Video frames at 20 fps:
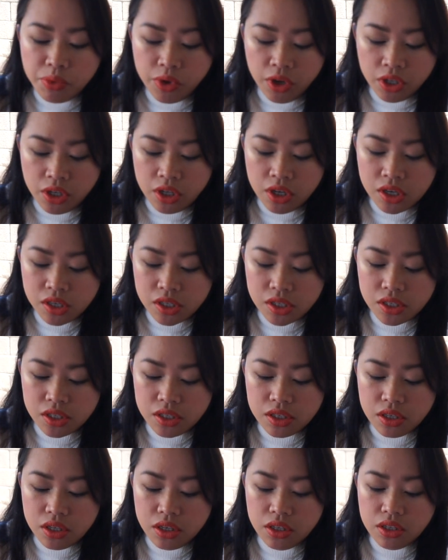
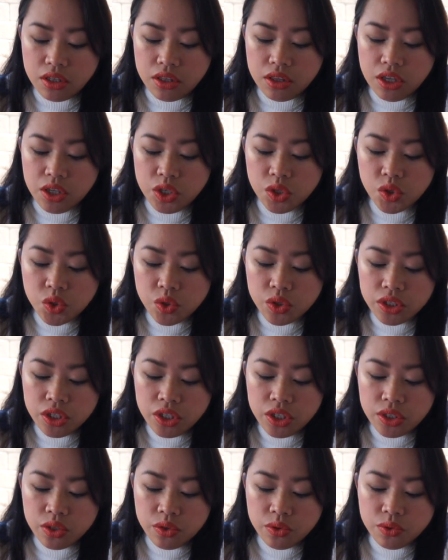products, they usually
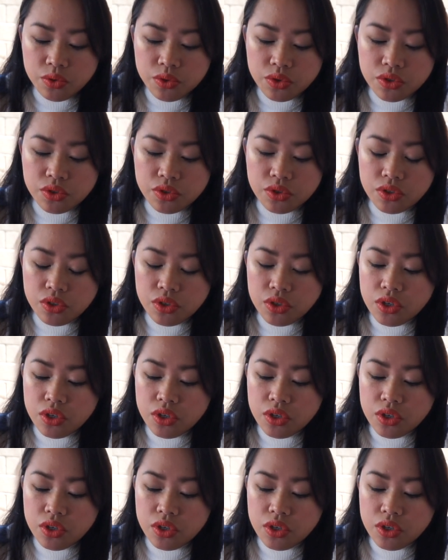use